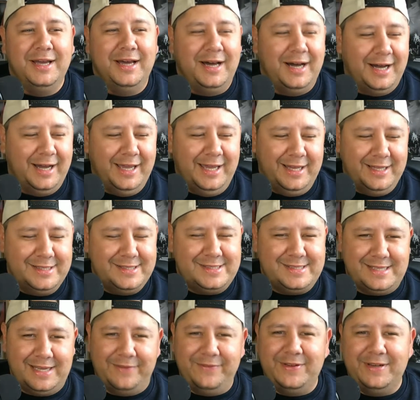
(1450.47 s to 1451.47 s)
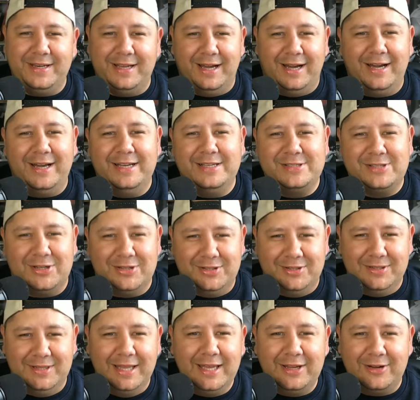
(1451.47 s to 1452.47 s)
I had 7 guys on
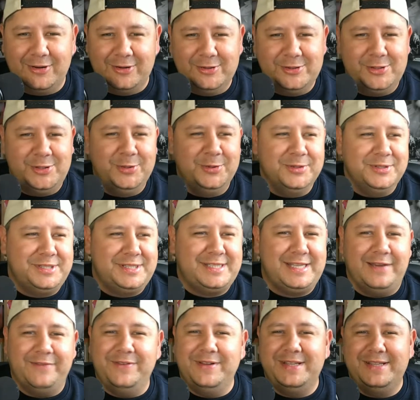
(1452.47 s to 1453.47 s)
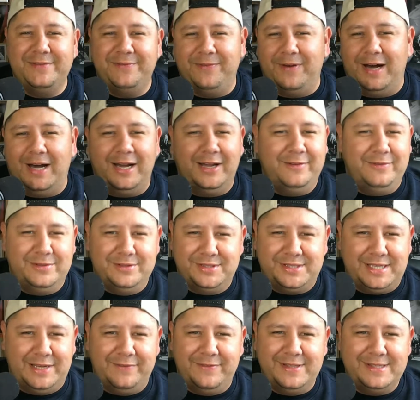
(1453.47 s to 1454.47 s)
the Lakers who were 7'5" or
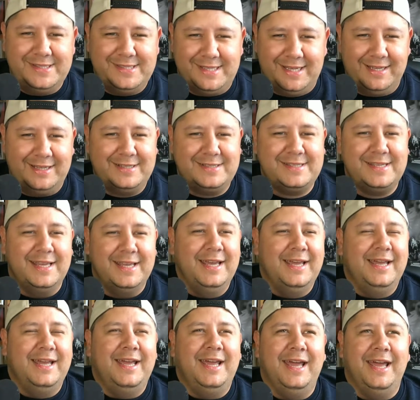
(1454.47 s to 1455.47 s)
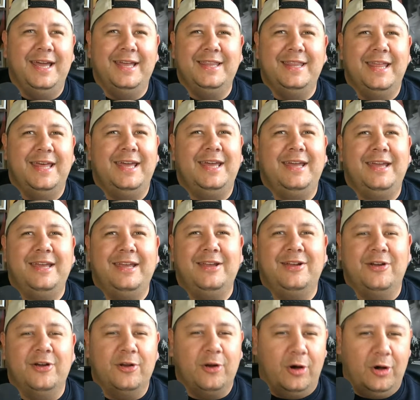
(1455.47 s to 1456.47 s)
7'6", and they
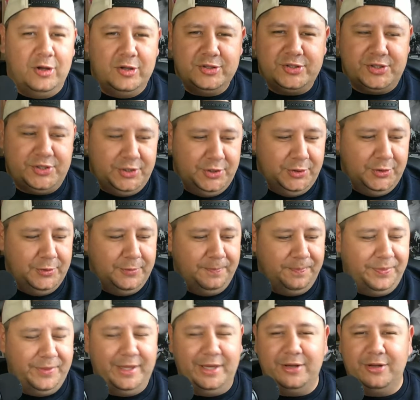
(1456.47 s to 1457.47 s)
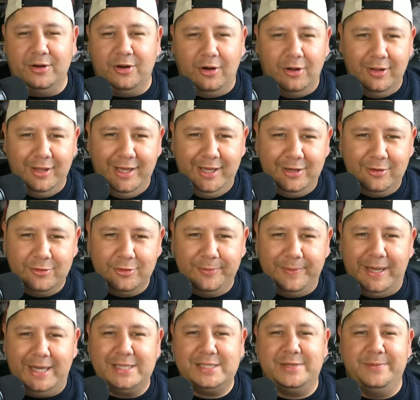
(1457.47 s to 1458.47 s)
could all shoot. They could all handle the
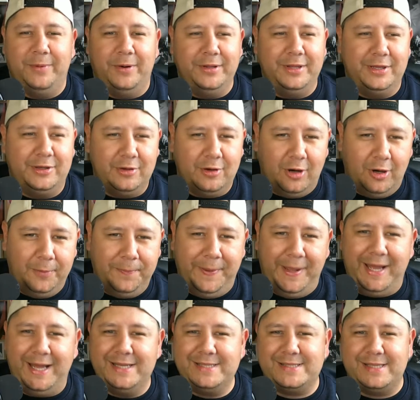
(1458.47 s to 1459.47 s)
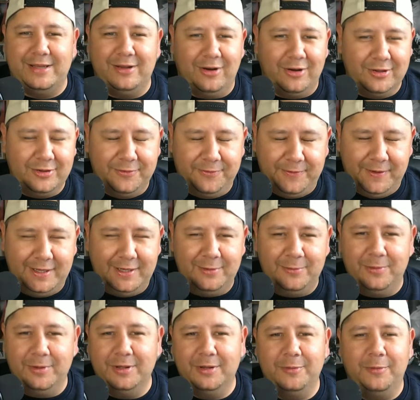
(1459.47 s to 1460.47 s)
basketball. They could all pass. They all
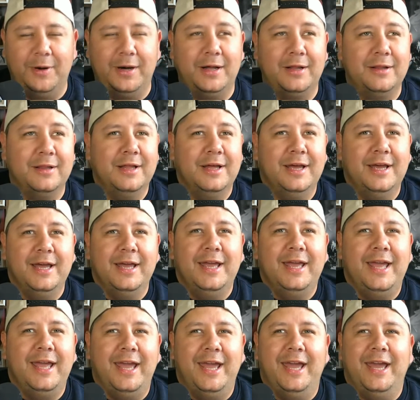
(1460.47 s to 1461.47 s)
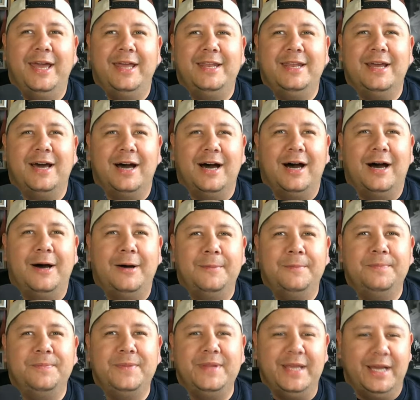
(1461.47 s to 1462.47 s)
defended really well. And
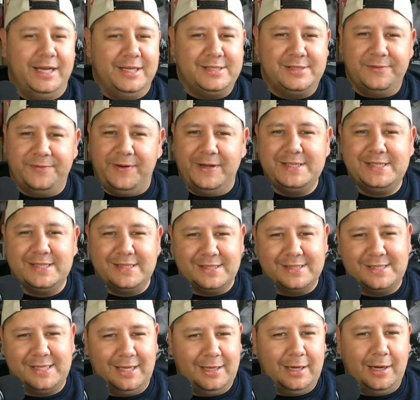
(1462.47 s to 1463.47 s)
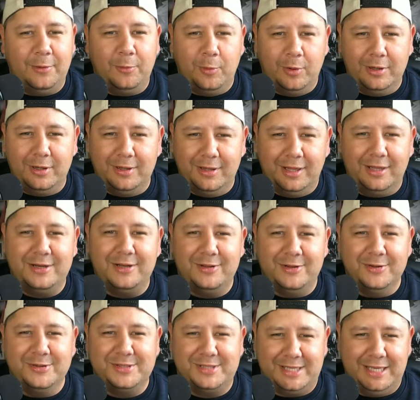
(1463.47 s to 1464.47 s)
suffice it to say, I won a lot of
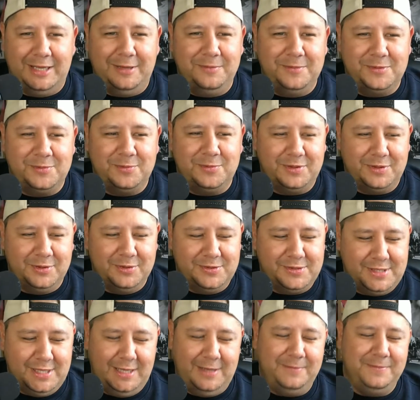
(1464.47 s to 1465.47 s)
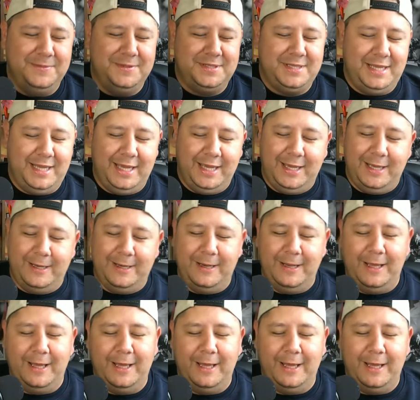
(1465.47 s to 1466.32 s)
those games with those teams. And